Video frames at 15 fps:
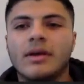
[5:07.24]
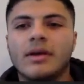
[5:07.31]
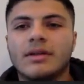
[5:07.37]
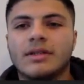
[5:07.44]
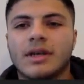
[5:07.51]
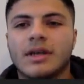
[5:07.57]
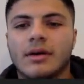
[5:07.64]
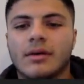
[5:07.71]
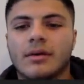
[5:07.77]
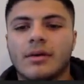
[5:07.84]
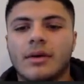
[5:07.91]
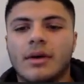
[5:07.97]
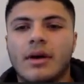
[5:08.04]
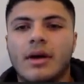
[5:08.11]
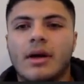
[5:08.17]
So,
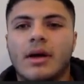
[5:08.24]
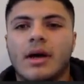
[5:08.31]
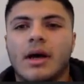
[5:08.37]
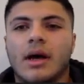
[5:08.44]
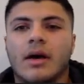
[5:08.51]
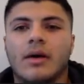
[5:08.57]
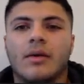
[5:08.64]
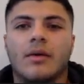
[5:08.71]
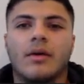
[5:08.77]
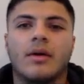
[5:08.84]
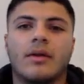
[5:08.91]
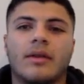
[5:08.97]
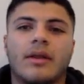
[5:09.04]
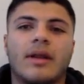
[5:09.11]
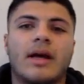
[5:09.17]
uh,
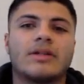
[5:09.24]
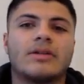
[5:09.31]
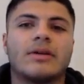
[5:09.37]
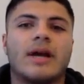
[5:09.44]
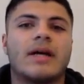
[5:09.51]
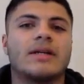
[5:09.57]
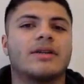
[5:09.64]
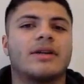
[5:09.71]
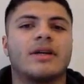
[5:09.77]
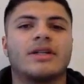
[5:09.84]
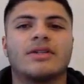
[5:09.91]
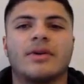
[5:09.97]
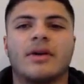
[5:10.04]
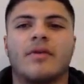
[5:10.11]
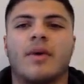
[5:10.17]
the natural hazard
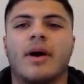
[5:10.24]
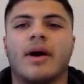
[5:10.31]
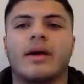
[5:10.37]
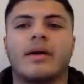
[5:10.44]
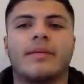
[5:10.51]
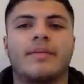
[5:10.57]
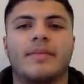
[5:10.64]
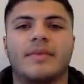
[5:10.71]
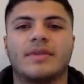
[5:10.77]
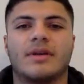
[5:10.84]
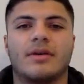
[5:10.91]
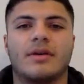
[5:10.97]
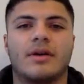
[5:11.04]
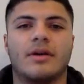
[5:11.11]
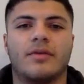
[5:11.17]
history of Hawaii. So,
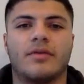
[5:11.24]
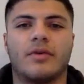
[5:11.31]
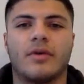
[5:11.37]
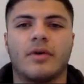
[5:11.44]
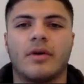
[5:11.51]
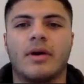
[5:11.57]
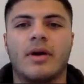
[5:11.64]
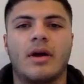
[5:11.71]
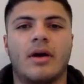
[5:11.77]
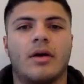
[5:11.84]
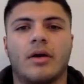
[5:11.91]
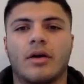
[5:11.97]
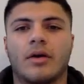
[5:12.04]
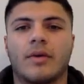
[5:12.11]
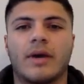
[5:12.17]
they're known for
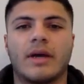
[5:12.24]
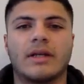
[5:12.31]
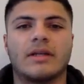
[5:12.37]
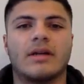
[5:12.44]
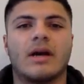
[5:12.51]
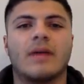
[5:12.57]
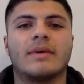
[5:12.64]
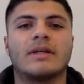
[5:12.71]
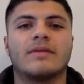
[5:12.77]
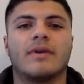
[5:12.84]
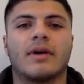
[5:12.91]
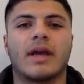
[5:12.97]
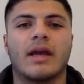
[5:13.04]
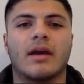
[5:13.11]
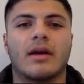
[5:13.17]
earthquakes, tsunamis,
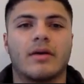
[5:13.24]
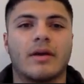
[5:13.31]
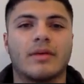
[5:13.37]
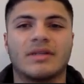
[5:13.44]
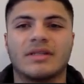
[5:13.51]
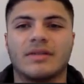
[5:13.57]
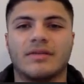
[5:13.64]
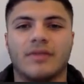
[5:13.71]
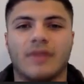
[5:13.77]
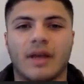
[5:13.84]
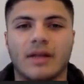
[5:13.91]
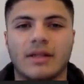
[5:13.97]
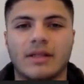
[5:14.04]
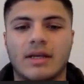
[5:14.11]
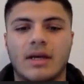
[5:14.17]
volcanic eruptions, and
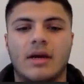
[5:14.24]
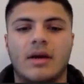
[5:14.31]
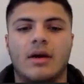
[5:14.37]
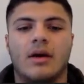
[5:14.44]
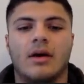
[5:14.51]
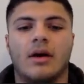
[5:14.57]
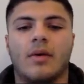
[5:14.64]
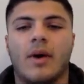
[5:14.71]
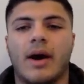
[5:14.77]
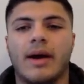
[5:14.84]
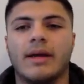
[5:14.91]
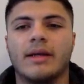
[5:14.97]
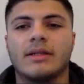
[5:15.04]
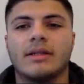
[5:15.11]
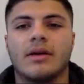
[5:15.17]
floods.
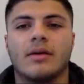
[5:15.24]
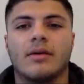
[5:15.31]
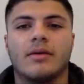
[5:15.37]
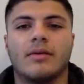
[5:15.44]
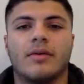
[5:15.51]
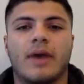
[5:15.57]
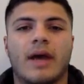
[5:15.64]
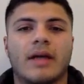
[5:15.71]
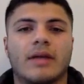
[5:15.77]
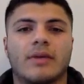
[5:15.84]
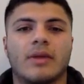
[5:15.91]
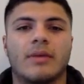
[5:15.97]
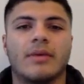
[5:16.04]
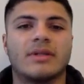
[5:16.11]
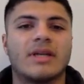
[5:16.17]
Hawaii is known as one
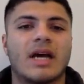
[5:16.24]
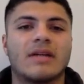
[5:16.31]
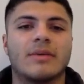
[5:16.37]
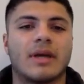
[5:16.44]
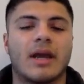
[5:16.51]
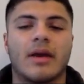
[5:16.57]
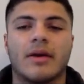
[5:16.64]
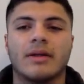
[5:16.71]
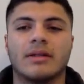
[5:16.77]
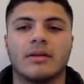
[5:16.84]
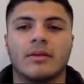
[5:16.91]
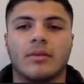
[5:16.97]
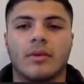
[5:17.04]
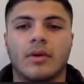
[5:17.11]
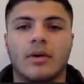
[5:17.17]
of the most seismic areas in
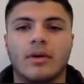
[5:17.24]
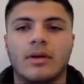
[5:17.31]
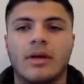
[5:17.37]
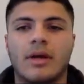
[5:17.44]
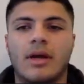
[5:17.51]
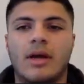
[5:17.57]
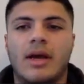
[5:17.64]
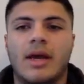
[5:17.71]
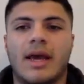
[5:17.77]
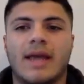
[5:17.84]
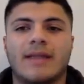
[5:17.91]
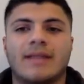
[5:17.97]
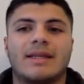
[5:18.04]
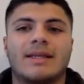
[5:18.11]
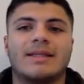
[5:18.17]
the world.
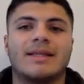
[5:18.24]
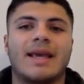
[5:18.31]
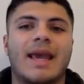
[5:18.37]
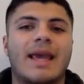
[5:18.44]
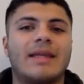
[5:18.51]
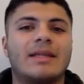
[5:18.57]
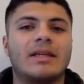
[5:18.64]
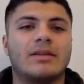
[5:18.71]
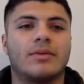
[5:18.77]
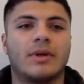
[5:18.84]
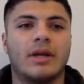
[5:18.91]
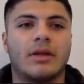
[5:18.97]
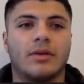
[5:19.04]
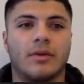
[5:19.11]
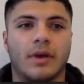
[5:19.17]
And since
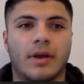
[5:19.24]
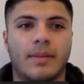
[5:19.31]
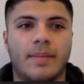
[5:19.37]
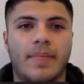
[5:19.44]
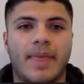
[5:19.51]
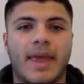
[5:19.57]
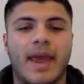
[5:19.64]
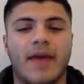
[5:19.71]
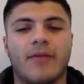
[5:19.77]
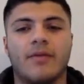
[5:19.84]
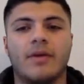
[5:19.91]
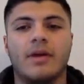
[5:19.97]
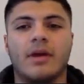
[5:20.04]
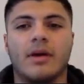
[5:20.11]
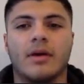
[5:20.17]
1823,
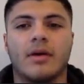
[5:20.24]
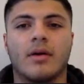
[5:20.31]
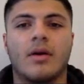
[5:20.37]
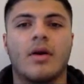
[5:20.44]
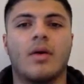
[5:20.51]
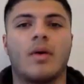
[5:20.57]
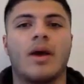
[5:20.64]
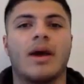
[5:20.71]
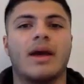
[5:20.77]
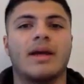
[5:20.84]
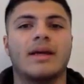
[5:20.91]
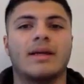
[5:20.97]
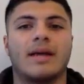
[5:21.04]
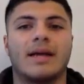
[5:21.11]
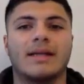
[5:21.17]
every year,
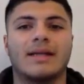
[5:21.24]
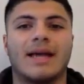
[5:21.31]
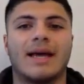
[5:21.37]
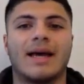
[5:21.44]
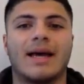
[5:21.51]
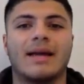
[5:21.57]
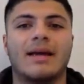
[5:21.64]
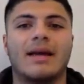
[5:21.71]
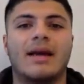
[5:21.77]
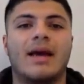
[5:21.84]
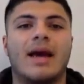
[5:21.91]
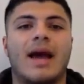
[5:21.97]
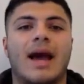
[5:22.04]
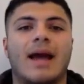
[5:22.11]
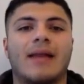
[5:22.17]
Hawaii has had
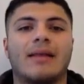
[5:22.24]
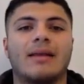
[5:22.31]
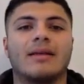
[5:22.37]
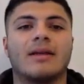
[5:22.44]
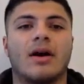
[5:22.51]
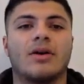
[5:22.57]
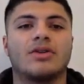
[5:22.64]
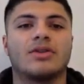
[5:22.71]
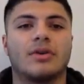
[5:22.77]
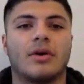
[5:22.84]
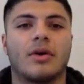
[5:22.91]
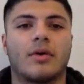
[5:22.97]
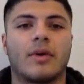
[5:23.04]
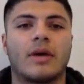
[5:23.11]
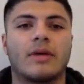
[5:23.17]
at least 100
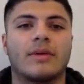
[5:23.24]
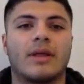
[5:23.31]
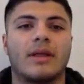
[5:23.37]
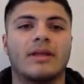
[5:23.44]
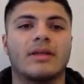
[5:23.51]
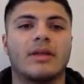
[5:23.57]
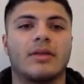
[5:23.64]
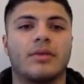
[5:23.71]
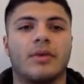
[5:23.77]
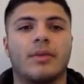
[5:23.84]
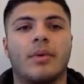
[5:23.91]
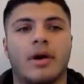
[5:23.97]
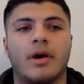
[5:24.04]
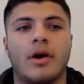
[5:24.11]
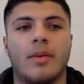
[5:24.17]
earthquakes with at least a
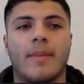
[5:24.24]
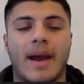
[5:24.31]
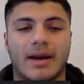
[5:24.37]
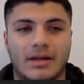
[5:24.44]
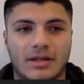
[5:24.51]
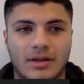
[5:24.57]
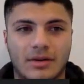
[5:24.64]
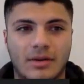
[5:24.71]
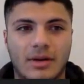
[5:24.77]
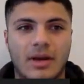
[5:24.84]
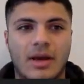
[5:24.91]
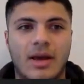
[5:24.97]
3.0 magnitude.